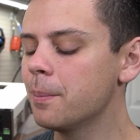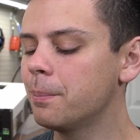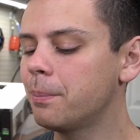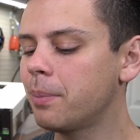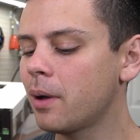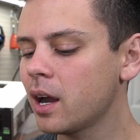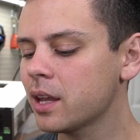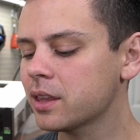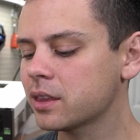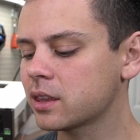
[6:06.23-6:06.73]

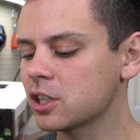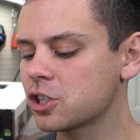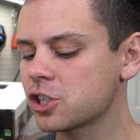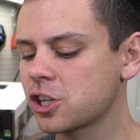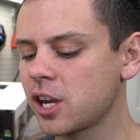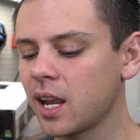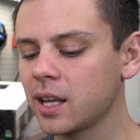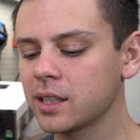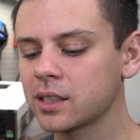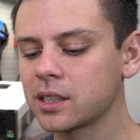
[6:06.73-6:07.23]
But the
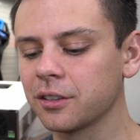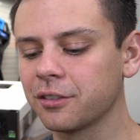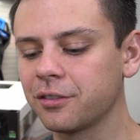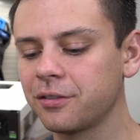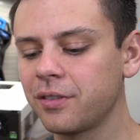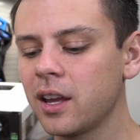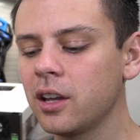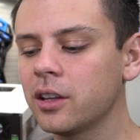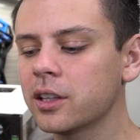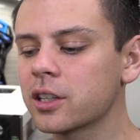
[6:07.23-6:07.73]
chance of
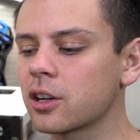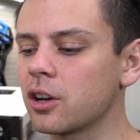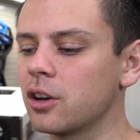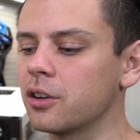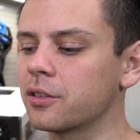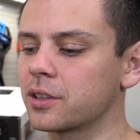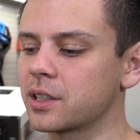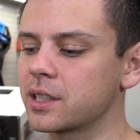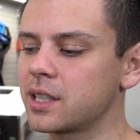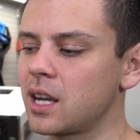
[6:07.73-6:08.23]
failure
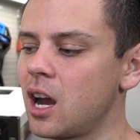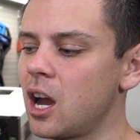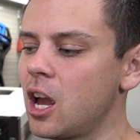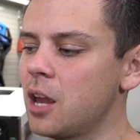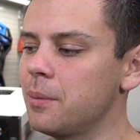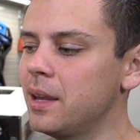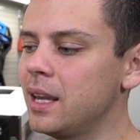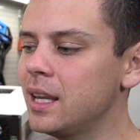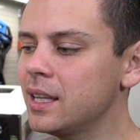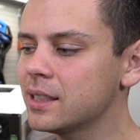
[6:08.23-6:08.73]
over
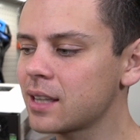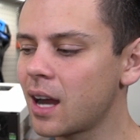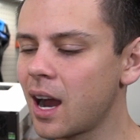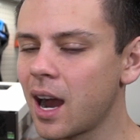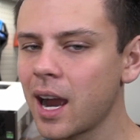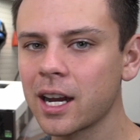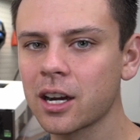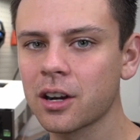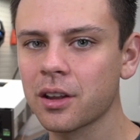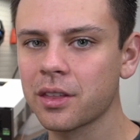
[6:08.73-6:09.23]
time is
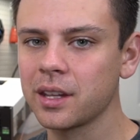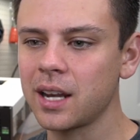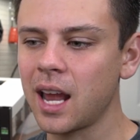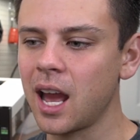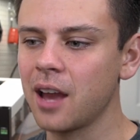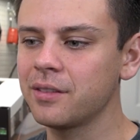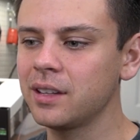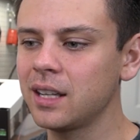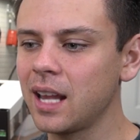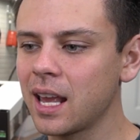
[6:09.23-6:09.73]
higher than
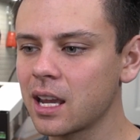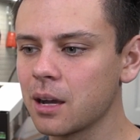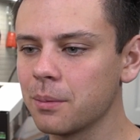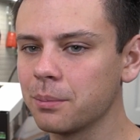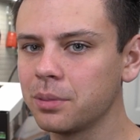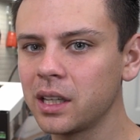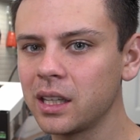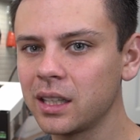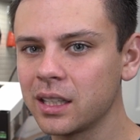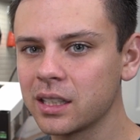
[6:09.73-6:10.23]
having a
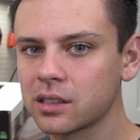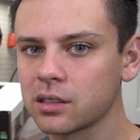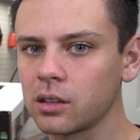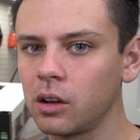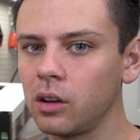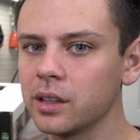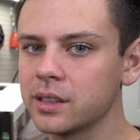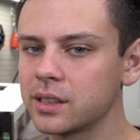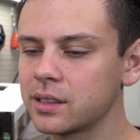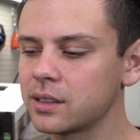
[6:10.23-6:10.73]
completely
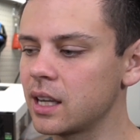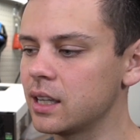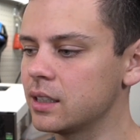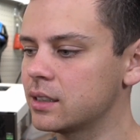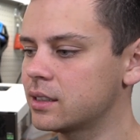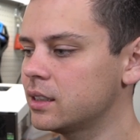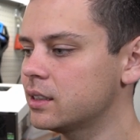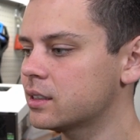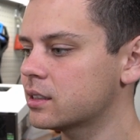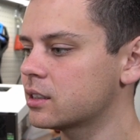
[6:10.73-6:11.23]
solid state
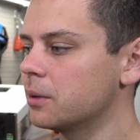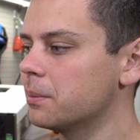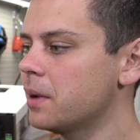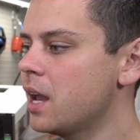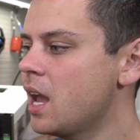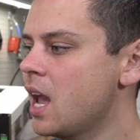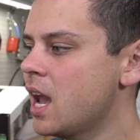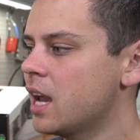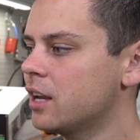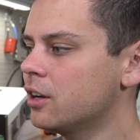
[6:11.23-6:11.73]
system.
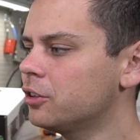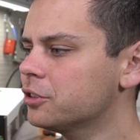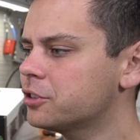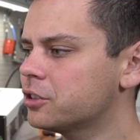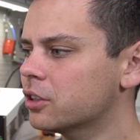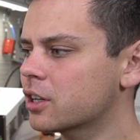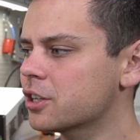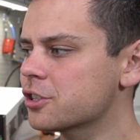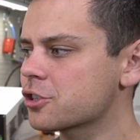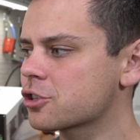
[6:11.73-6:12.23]
And
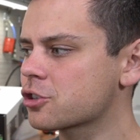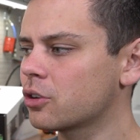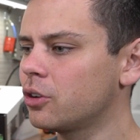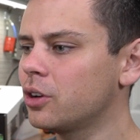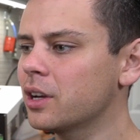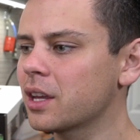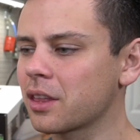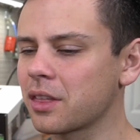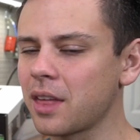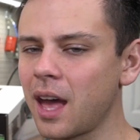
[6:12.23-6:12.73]
also
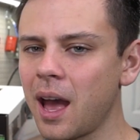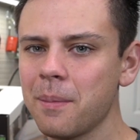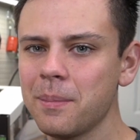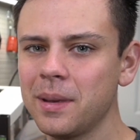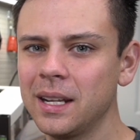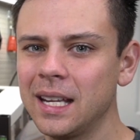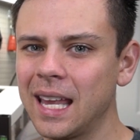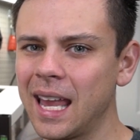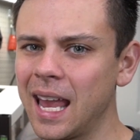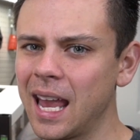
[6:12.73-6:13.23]
controlling that
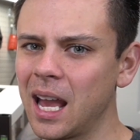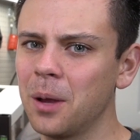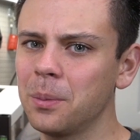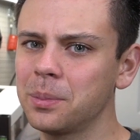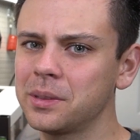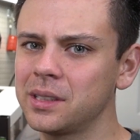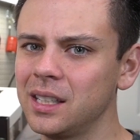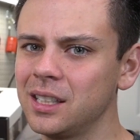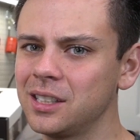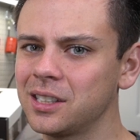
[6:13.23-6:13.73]
many
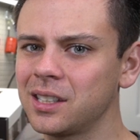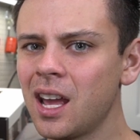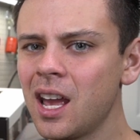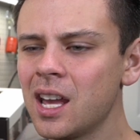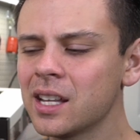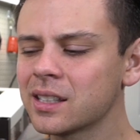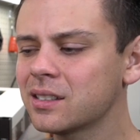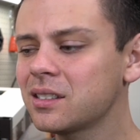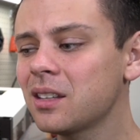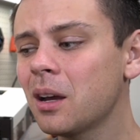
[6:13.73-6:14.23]
amps is
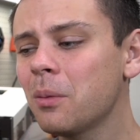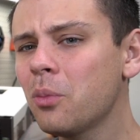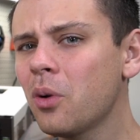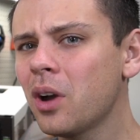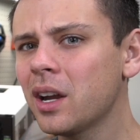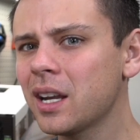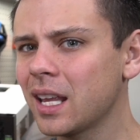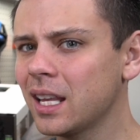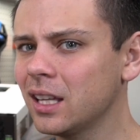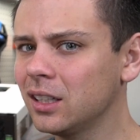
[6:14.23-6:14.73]

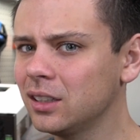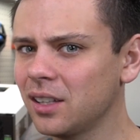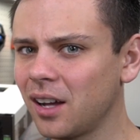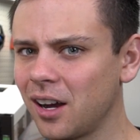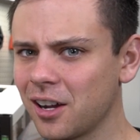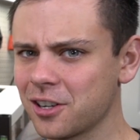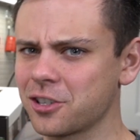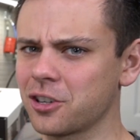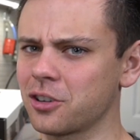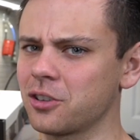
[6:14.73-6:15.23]
somewhat
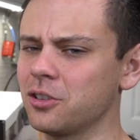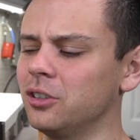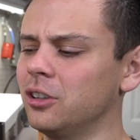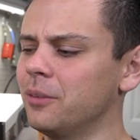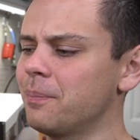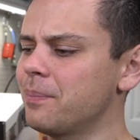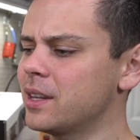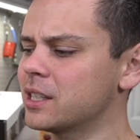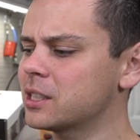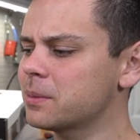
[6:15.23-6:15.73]

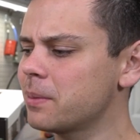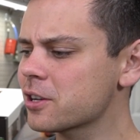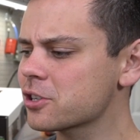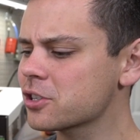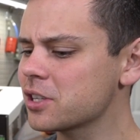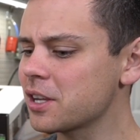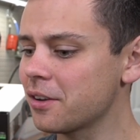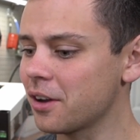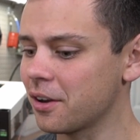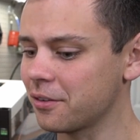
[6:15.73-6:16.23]
illogical,
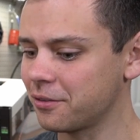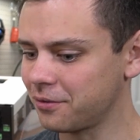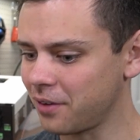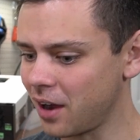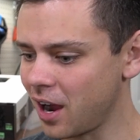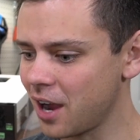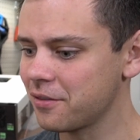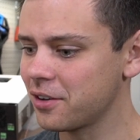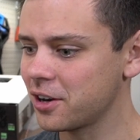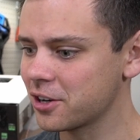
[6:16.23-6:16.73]
especially a
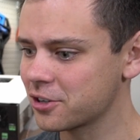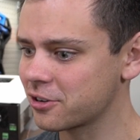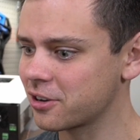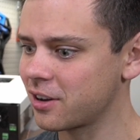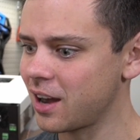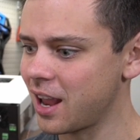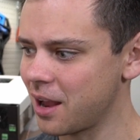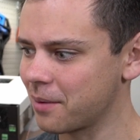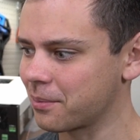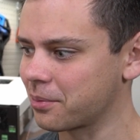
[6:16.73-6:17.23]
five
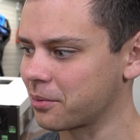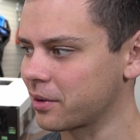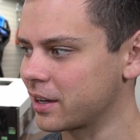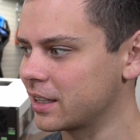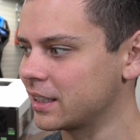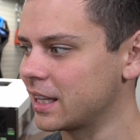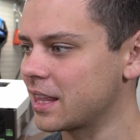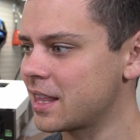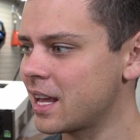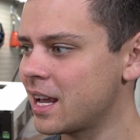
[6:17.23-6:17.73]
hundred amp
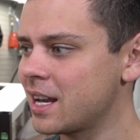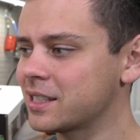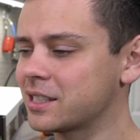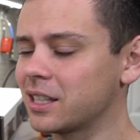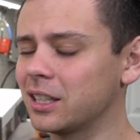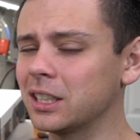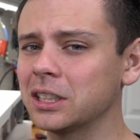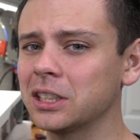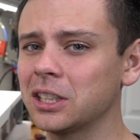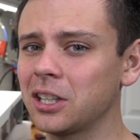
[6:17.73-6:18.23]
relay. That is a
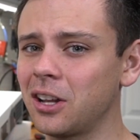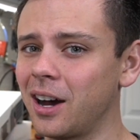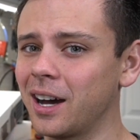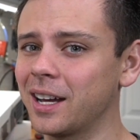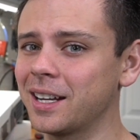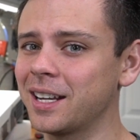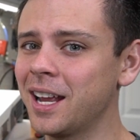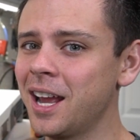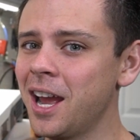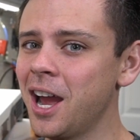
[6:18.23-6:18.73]

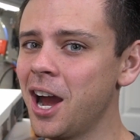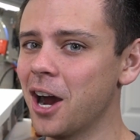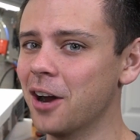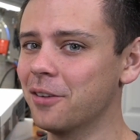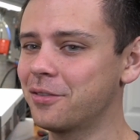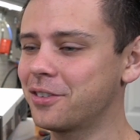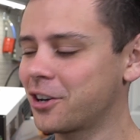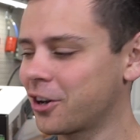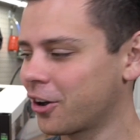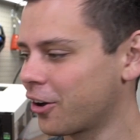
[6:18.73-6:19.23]
lot
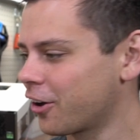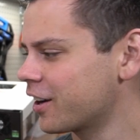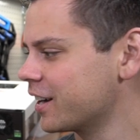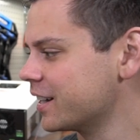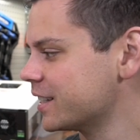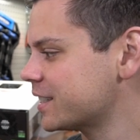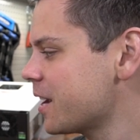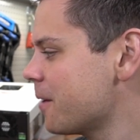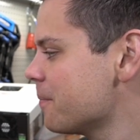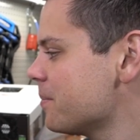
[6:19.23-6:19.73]
of
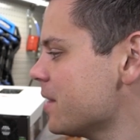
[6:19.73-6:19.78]
current.